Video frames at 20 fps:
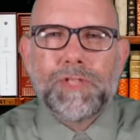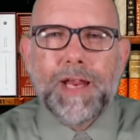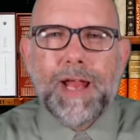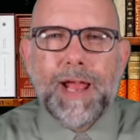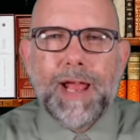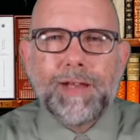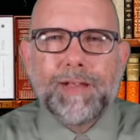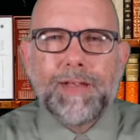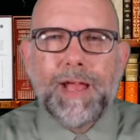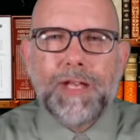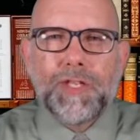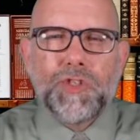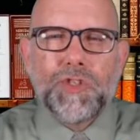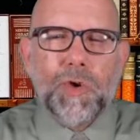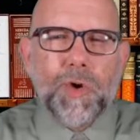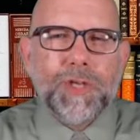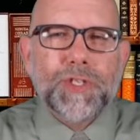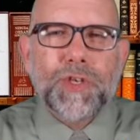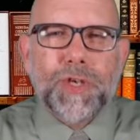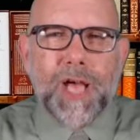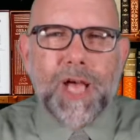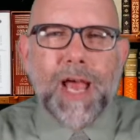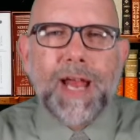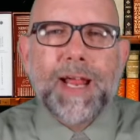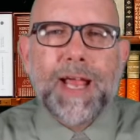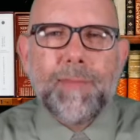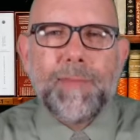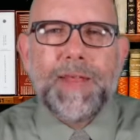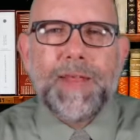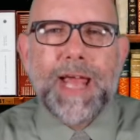And George, you kind
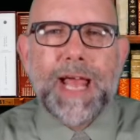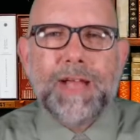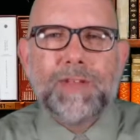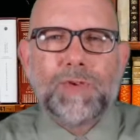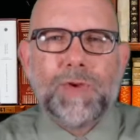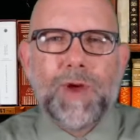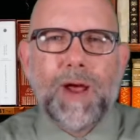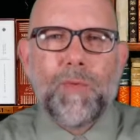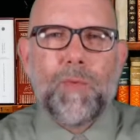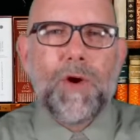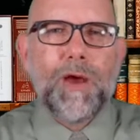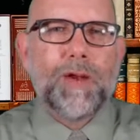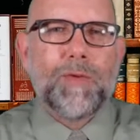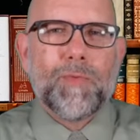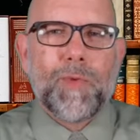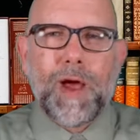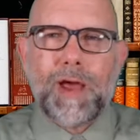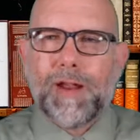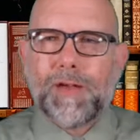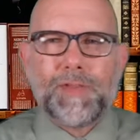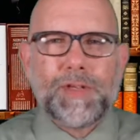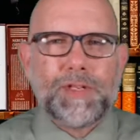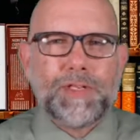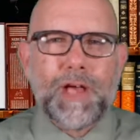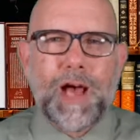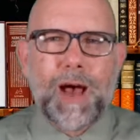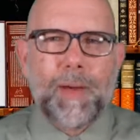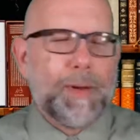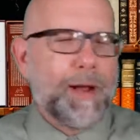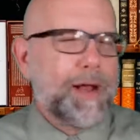of gave me the answer I wanted right off the top,